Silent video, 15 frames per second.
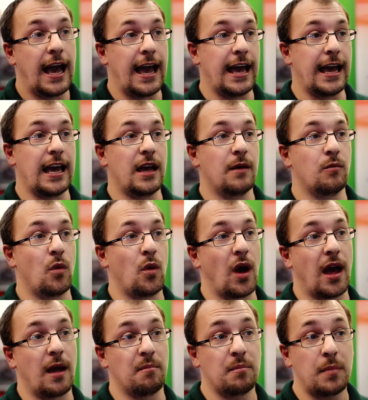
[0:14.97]
Um,
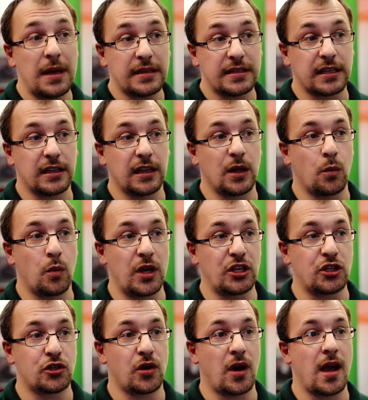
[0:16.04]
and basically we
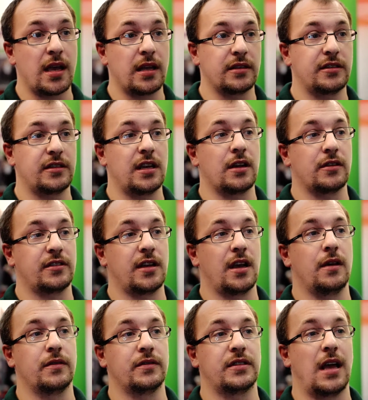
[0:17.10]
try and see
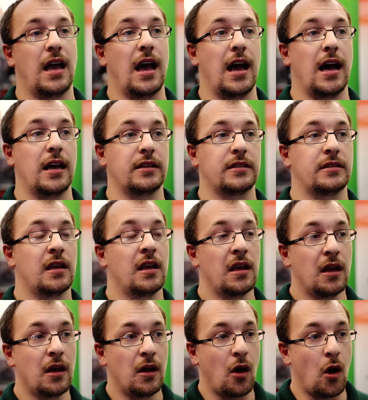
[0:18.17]
ourselves as
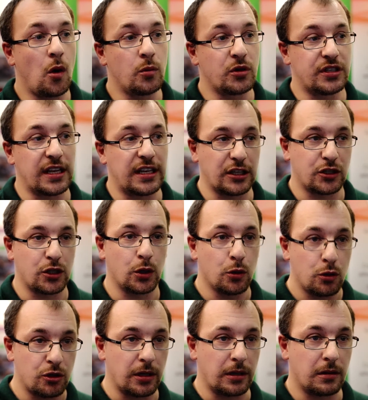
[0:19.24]
almost like a
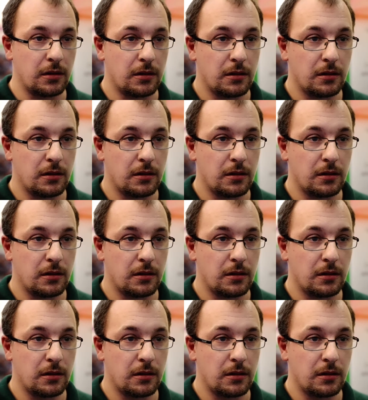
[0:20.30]
solution